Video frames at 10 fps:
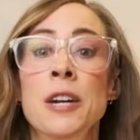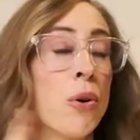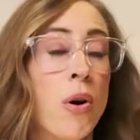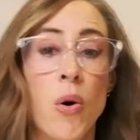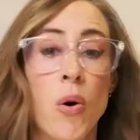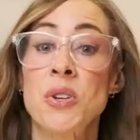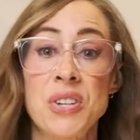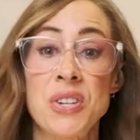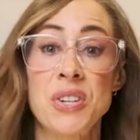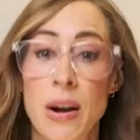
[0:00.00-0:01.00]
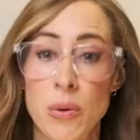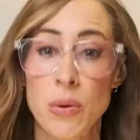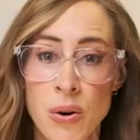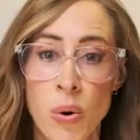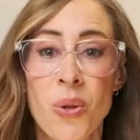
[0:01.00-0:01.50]
There are almost a
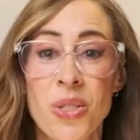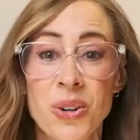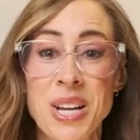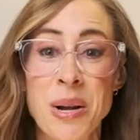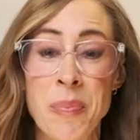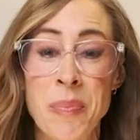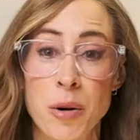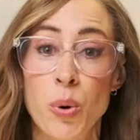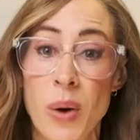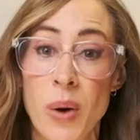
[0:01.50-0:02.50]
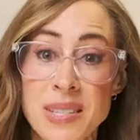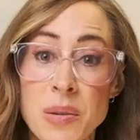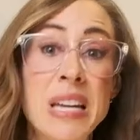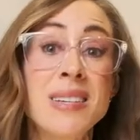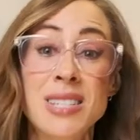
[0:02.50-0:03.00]
thousand Whole 30 compatible
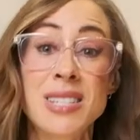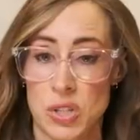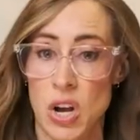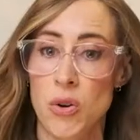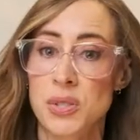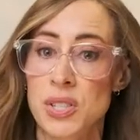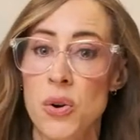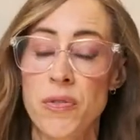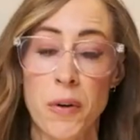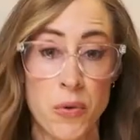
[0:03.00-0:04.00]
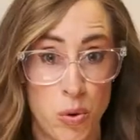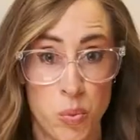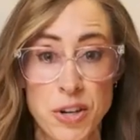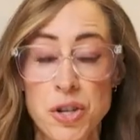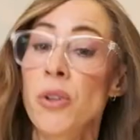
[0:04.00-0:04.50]
recipes. There's also for
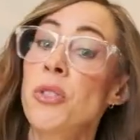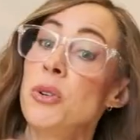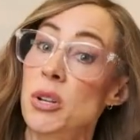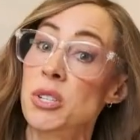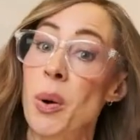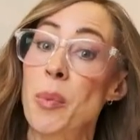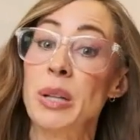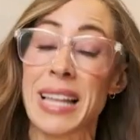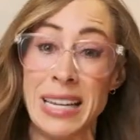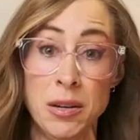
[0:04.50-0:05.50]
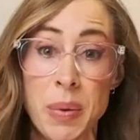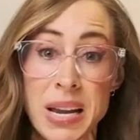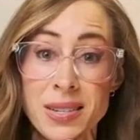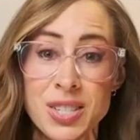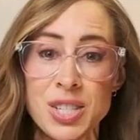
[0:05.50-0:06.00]
original, there's also a plant
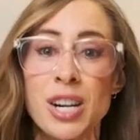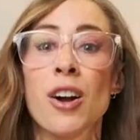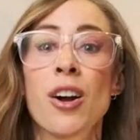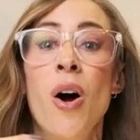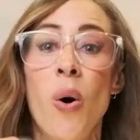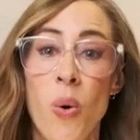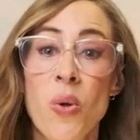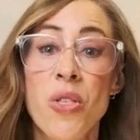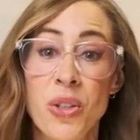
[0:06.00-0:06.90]
based Whole